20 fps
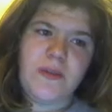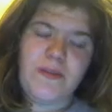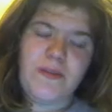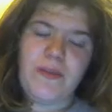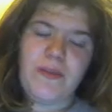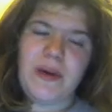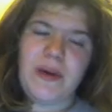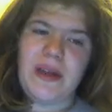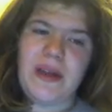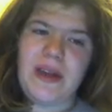
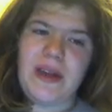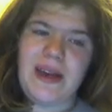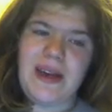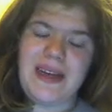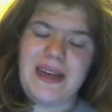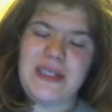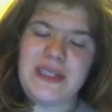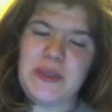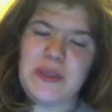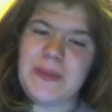but
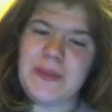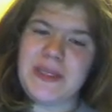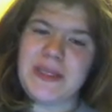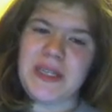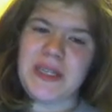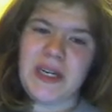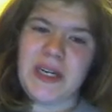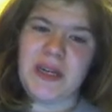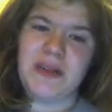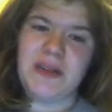I do miss
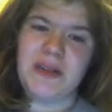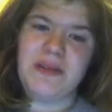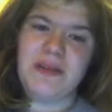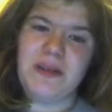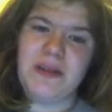her